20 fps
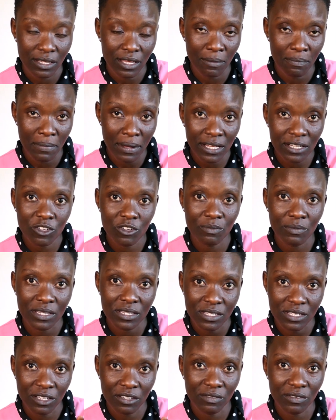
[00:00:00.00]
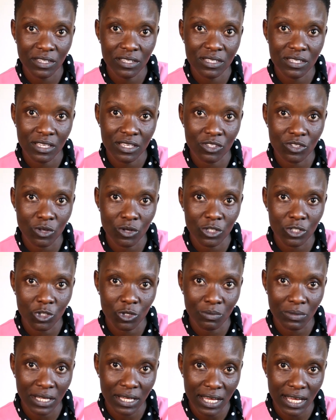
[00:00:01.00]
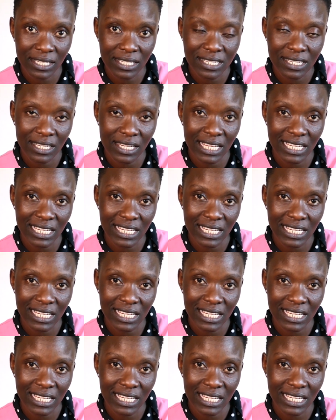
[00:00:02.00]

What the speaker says: A part of my cervix is going to be cut